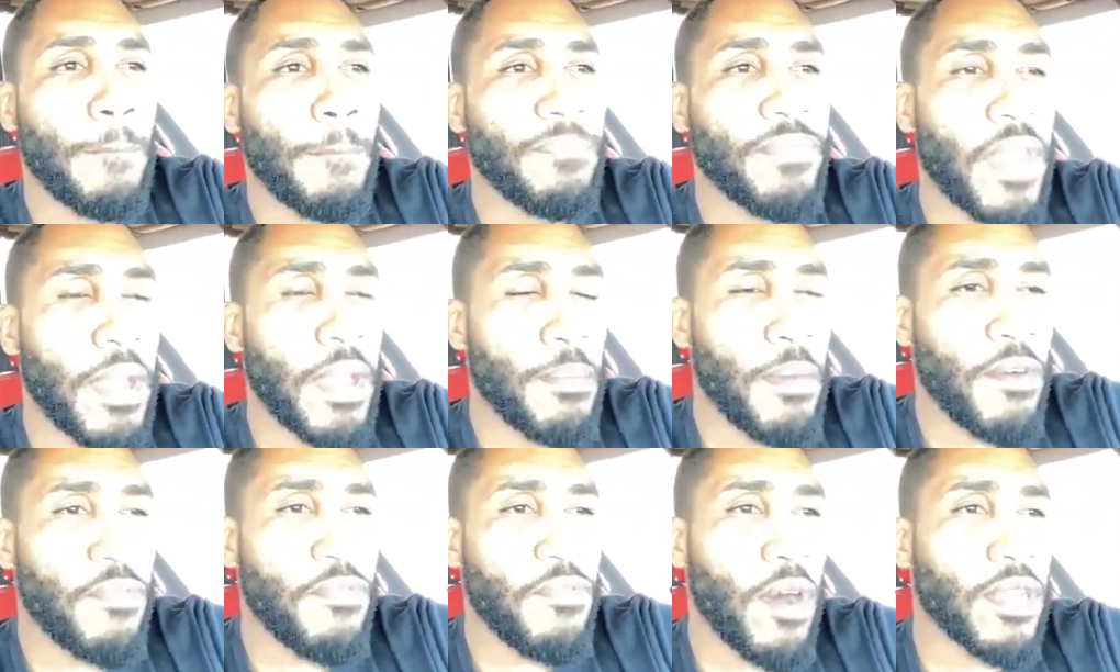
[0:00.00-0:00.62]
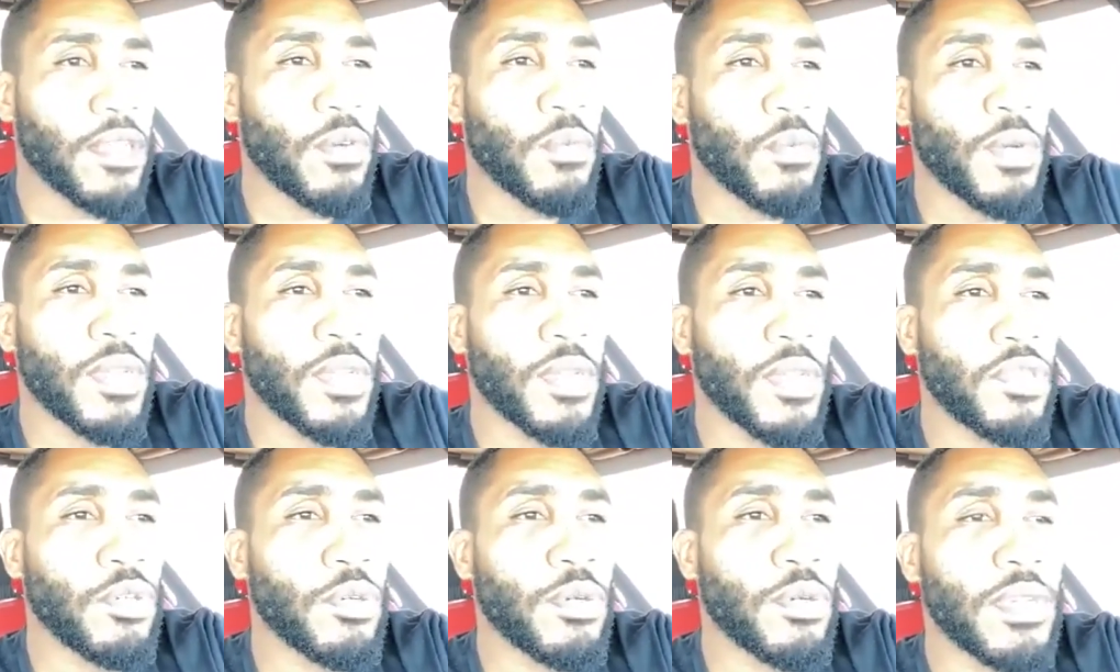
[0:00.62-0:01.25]
that my father went
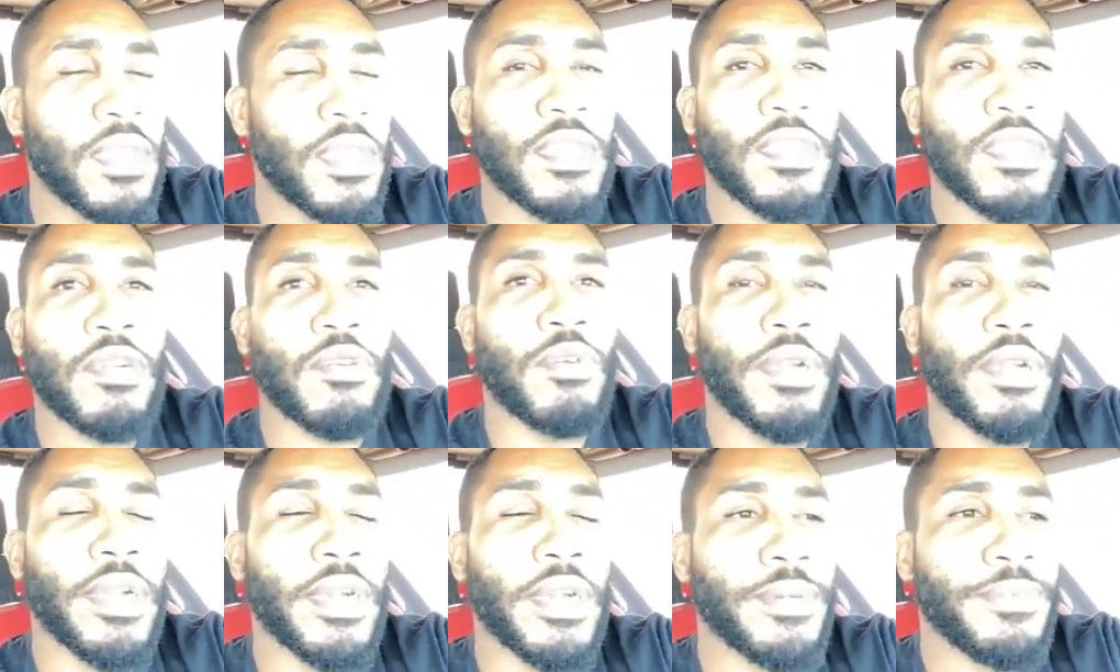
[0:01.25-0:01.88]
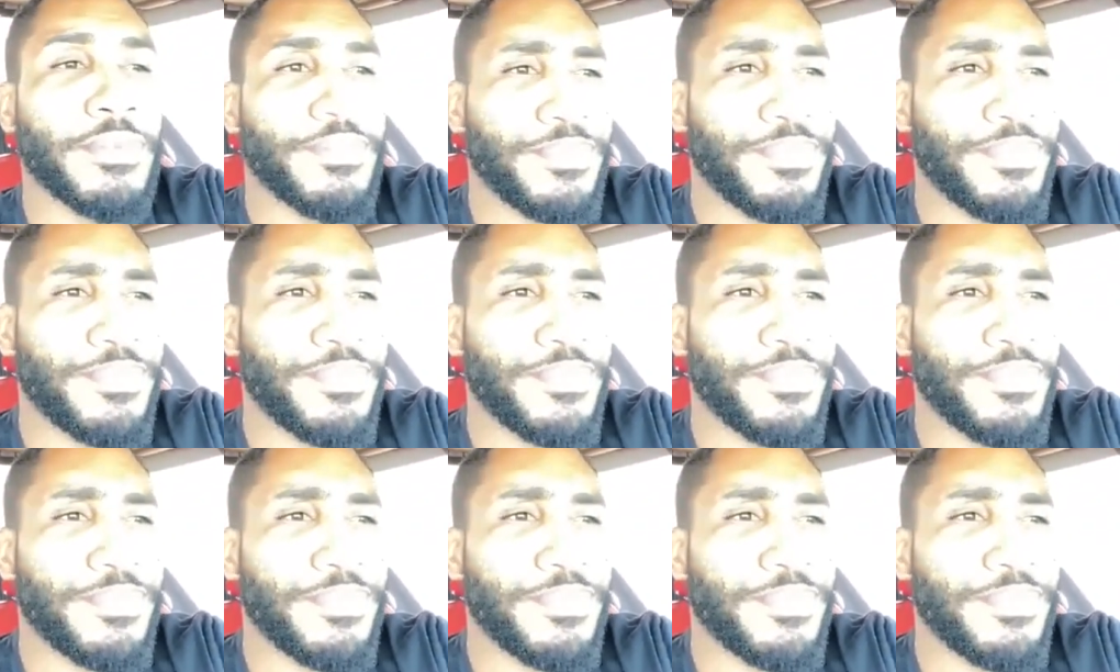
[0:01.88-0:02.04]
through in his career.